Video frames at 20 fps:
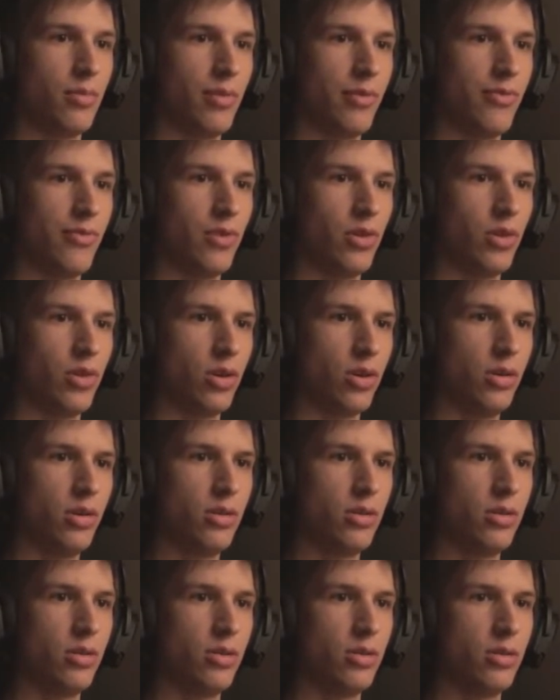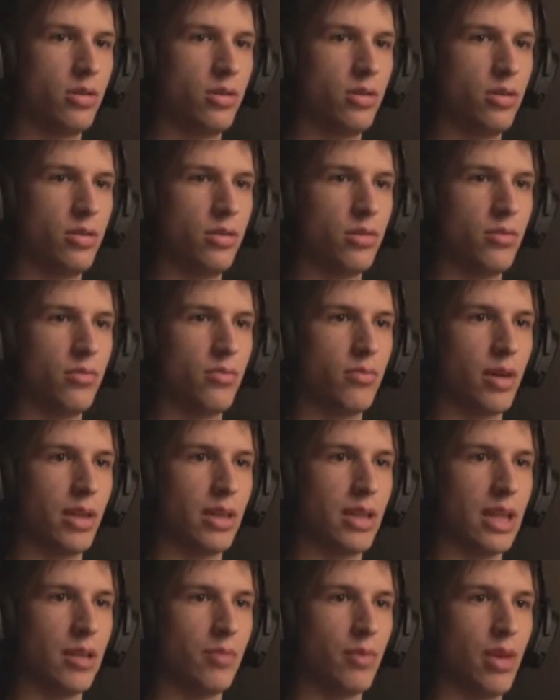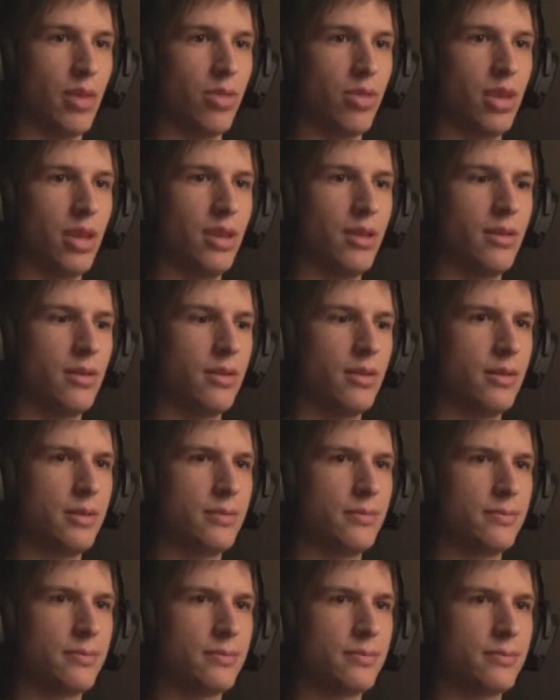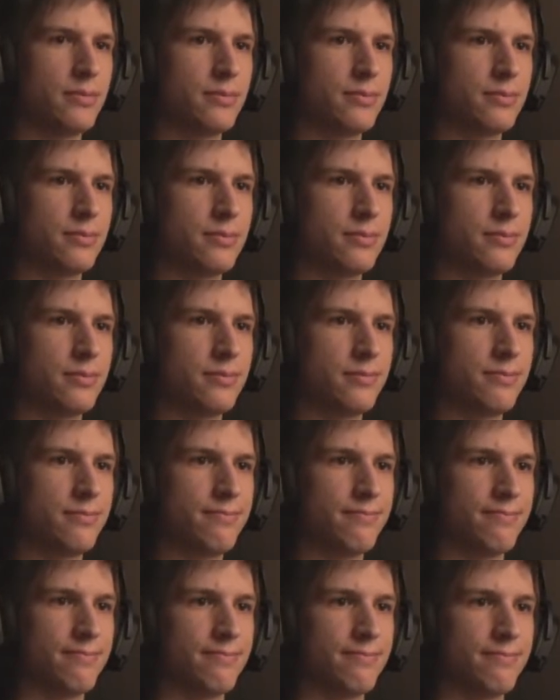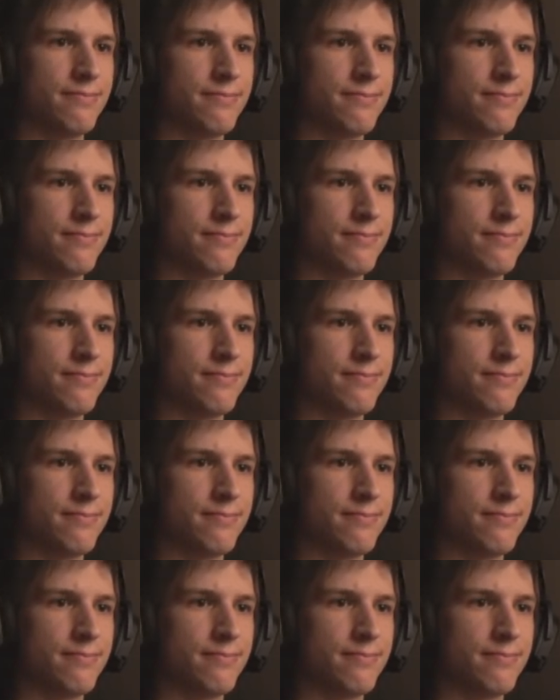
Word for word: before. Might that be a thing? Hmm.